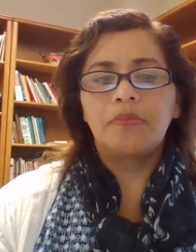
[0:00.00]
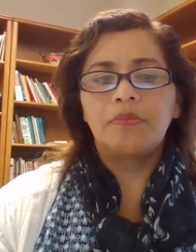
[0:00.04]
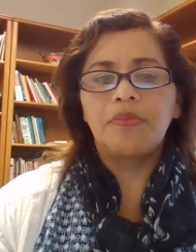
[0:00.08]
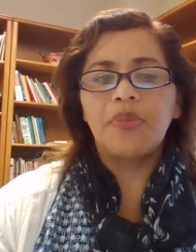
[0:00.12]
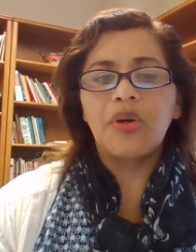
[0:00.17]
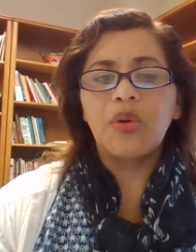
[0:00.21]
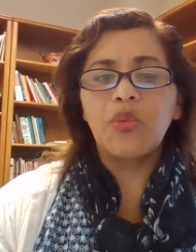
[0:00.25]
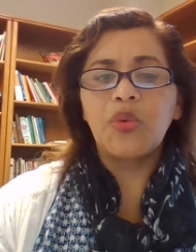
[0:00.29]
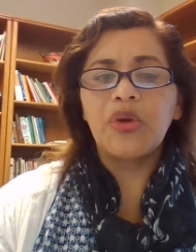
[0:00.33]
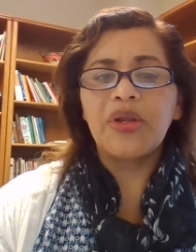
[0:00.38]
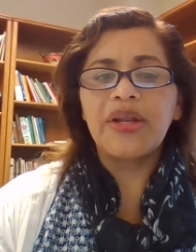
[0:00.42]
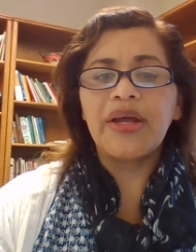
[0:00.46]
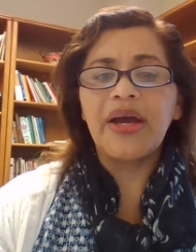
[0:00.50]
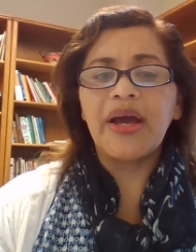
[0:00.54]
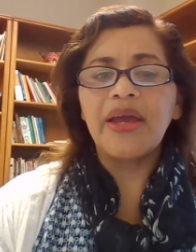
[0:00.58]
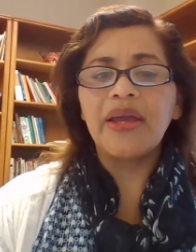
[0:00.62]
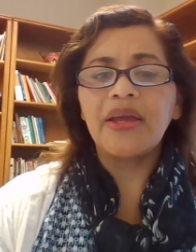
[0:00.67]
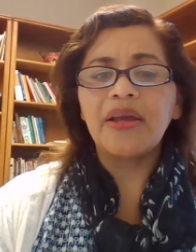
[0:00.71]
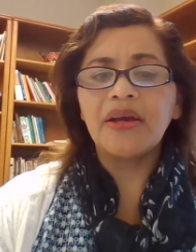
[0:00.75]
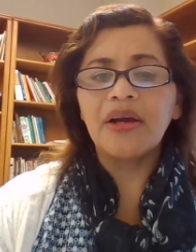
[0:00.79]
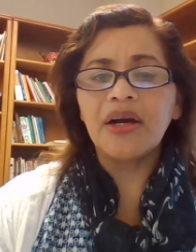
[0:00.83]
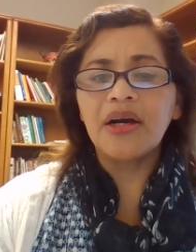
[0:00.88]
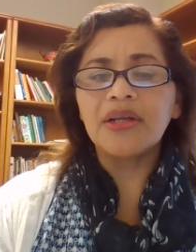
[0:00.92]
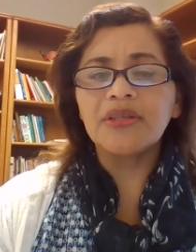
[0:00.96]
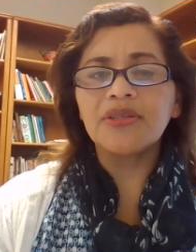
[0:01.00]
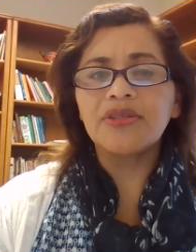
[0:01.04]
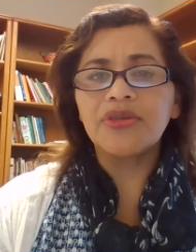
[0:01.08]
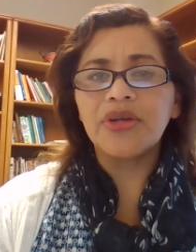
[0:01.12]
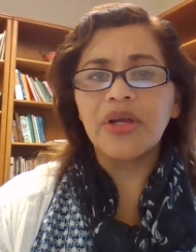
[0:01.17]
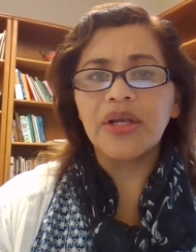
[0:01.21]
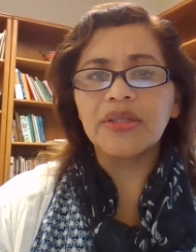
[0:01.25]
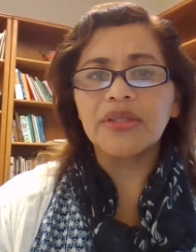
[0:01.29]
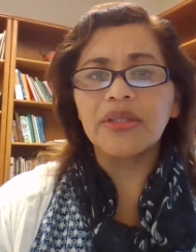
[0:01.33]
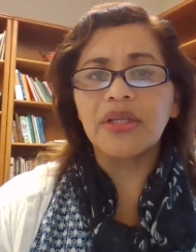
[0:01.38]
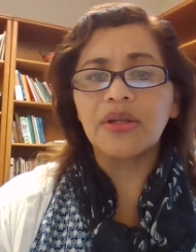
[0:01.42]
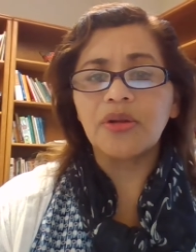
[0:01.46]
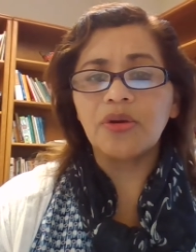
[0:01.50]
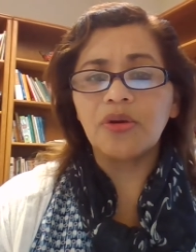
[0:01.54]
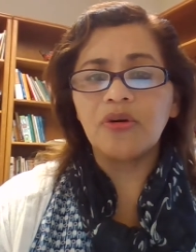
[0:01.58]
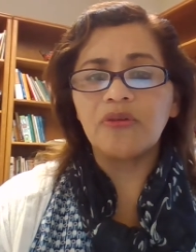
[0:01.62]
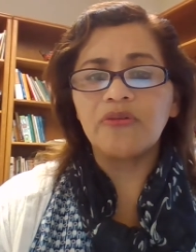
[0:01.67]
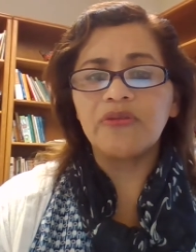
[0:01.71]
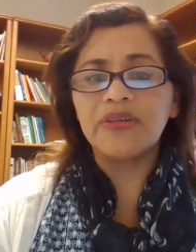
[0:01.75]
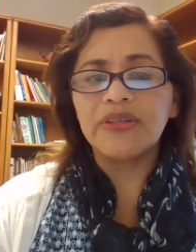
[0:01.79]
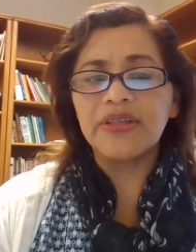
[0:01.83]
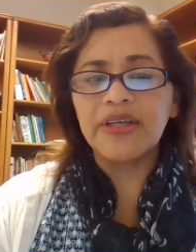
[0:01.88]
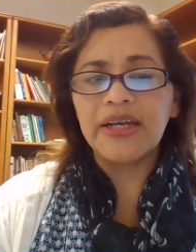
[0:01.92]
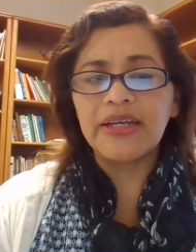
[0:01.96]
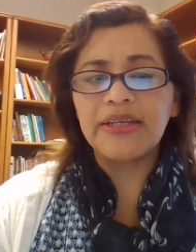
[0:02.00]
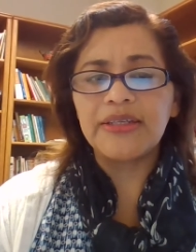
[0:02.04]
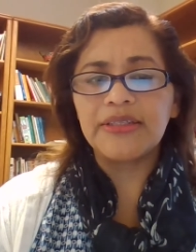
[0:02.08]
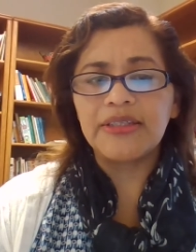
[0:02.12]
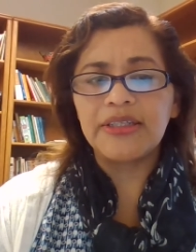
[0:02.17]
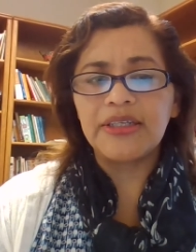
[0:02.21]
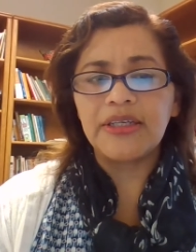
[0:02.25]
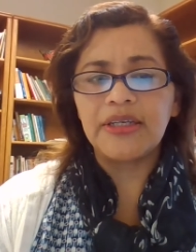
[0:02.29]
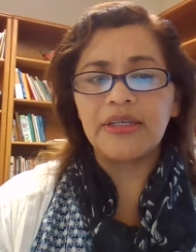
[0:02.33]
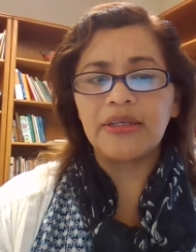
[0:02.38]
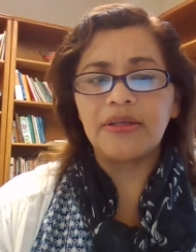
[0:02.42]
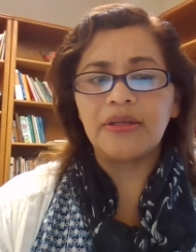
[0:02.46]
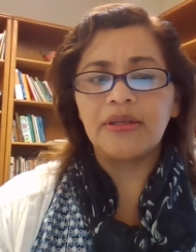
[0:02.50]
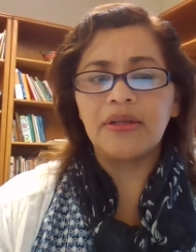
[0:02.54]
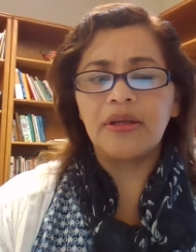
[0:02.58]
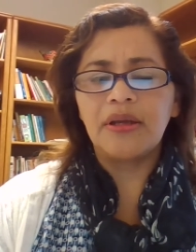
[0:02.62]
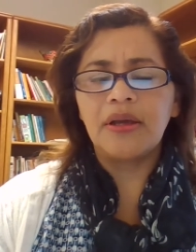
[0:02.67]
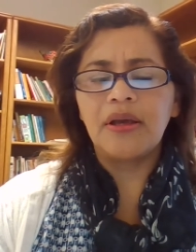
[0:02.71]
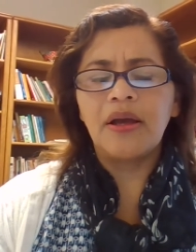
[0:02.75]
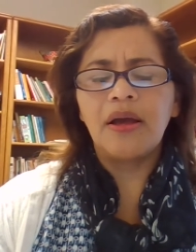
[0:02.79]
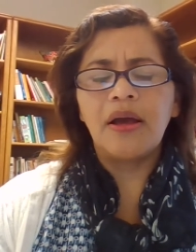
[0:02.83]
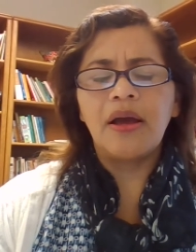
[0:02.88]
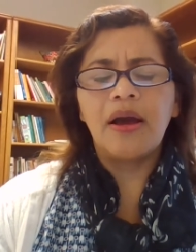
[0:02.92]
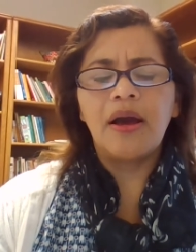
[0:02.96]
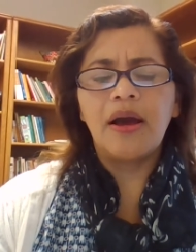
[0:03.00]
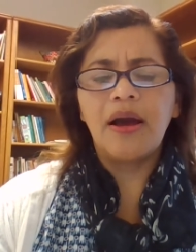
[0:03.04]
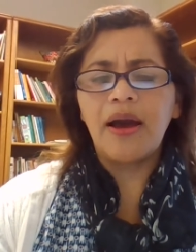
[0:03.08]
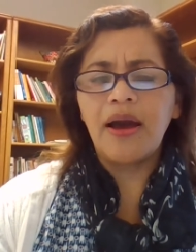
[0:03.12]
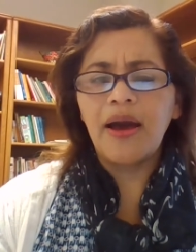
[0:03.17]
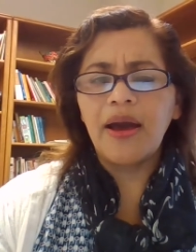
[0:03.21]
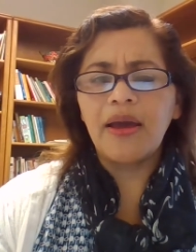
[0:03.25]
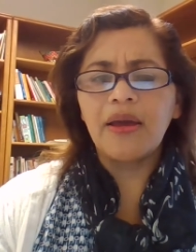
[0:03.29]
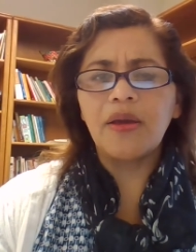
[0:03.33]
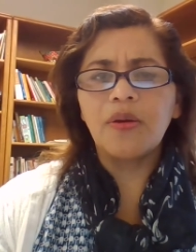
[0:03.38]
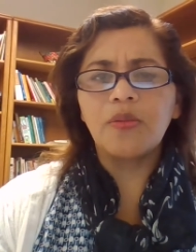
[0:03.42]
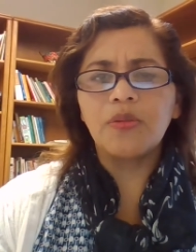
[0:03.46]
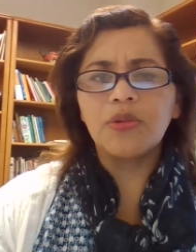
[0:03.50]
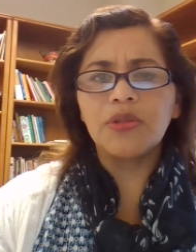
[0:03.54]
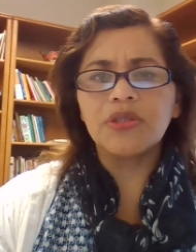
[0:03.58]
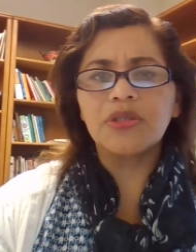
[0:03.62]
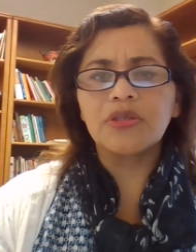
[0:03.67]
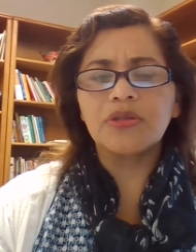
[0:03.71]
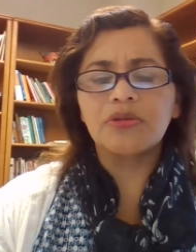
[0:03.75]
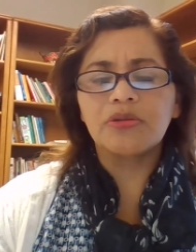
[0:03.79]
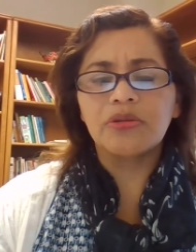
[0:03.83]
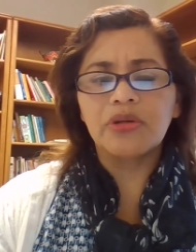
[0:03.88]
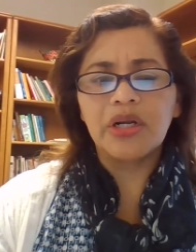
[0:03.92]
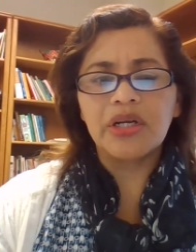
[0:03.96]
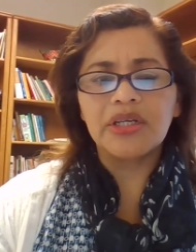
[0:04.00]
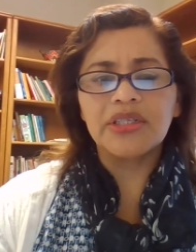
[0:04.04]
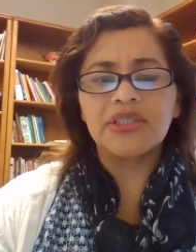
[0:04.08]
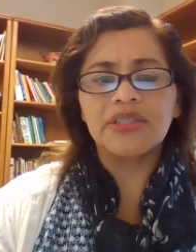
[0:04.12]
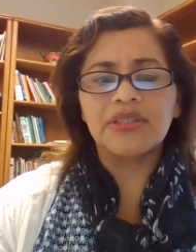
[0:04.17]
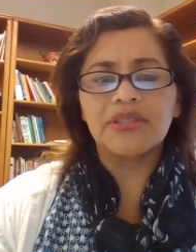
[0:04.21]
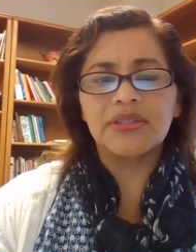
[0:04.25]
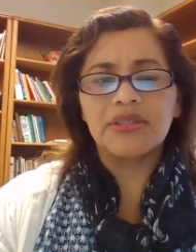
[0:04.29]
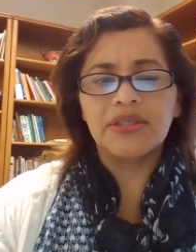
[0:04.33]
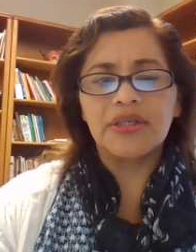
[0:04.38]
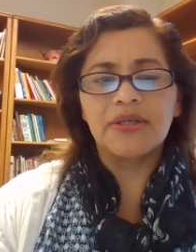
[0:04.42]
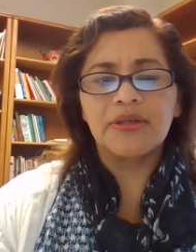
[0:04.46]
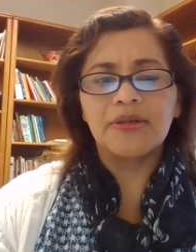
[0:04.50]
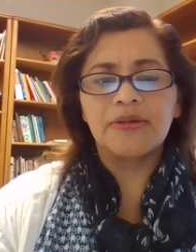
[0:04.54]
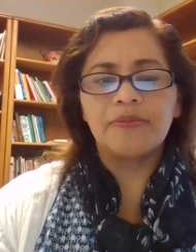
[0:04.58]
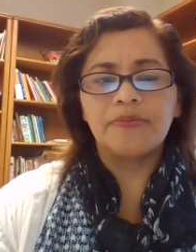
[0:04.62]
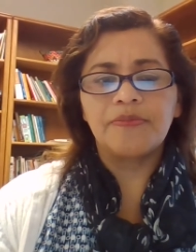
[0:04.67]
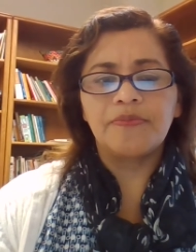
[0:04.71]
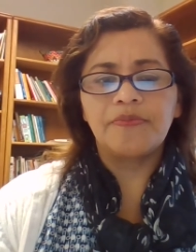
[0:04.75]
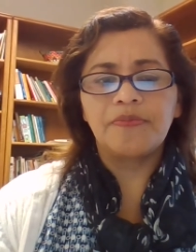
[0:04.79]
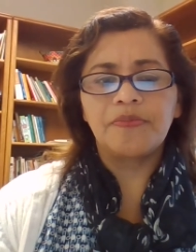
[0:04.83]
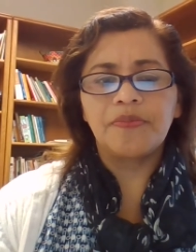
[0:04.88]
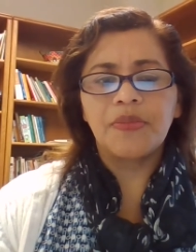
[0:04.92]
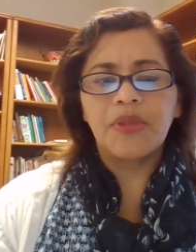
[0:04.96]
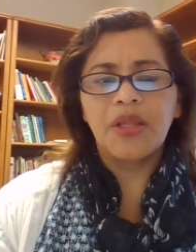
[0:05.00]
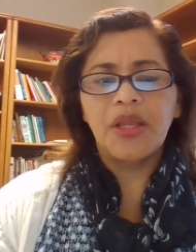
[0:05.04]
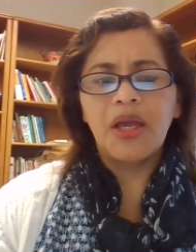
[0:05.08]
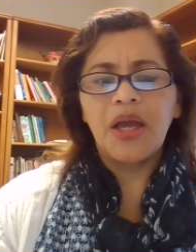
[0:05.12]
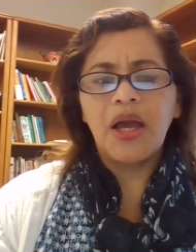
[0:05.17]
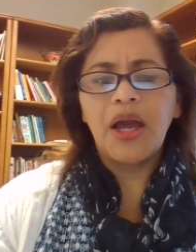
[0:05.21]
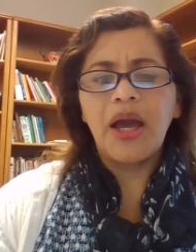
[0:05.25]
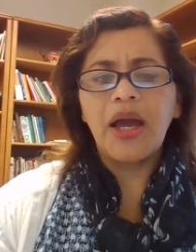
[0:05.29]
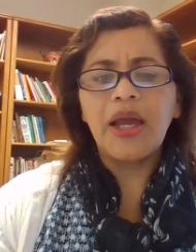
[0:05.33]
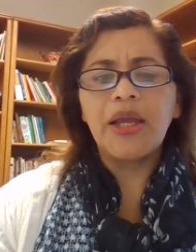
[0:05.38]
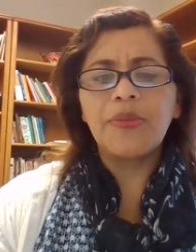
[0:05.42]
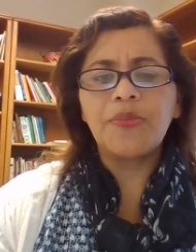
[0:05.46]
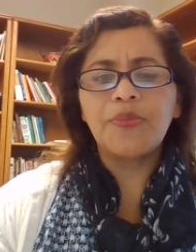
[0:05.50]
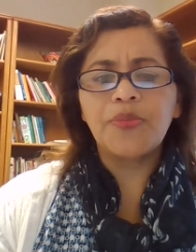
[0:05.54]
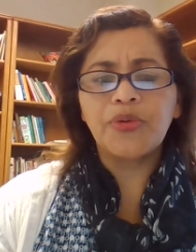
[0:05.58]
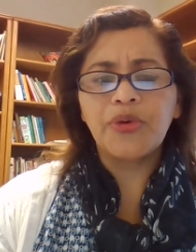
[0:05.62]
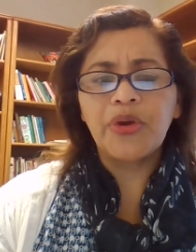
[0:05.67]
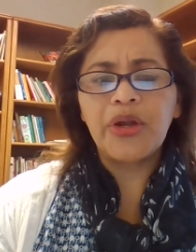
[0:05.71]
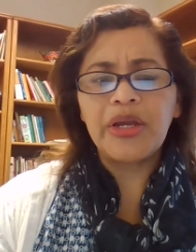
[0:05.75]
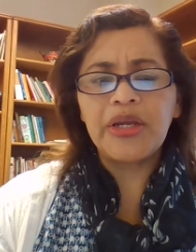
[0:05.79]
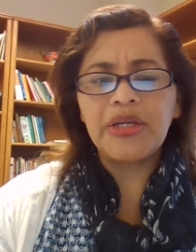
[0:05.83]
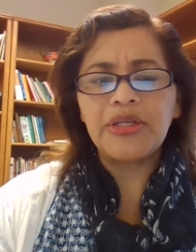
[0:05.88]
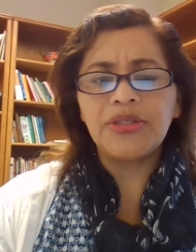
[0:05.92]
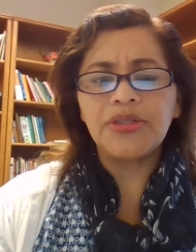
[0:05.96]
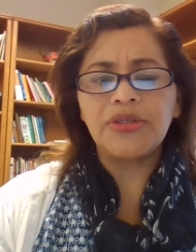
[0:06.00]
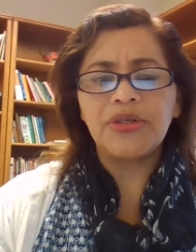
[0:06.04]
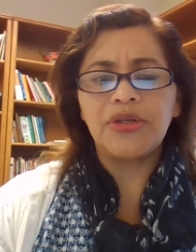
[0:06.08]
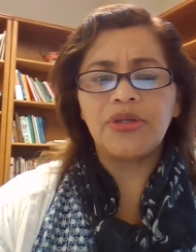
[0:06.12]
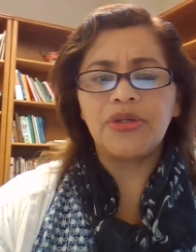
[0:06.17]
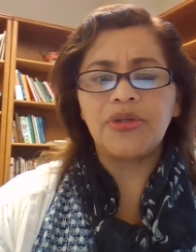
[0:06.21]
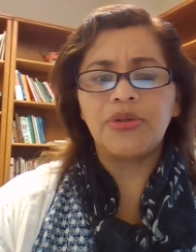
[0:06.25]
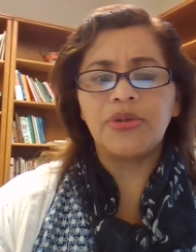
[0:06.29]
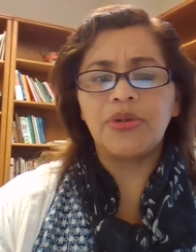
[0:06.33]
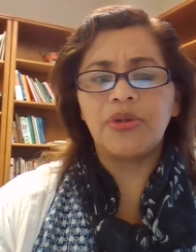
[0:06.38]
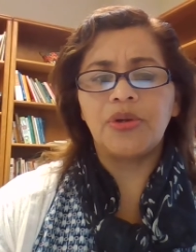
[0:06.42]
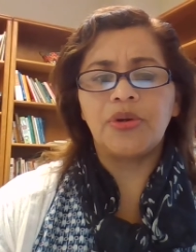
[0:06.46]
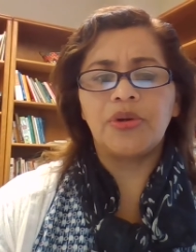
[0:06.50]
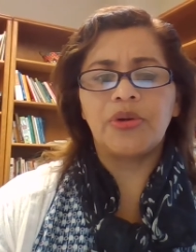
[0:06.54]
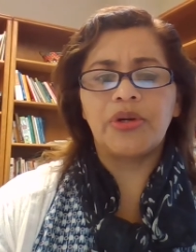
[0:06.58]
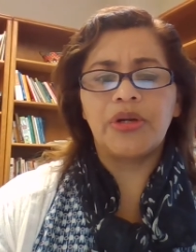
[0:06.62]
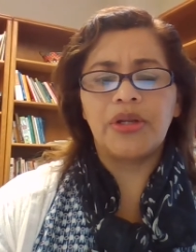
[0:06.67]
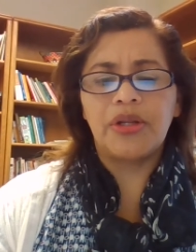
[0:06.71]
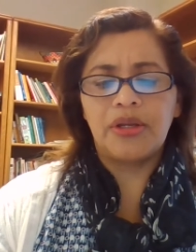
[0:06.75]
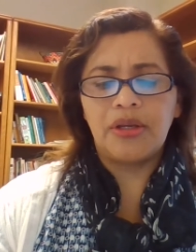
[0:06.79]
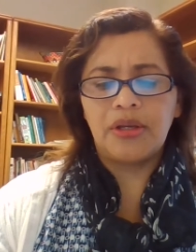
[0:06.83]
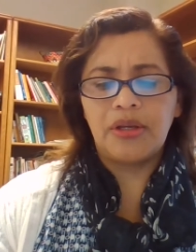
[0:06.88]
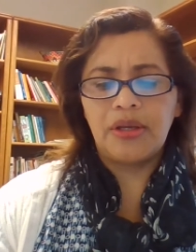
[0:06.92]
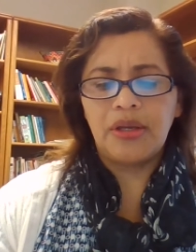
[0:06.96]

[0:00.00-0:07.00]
But when I contracted COVID 19, I was crushed. I prayed to you, Lord.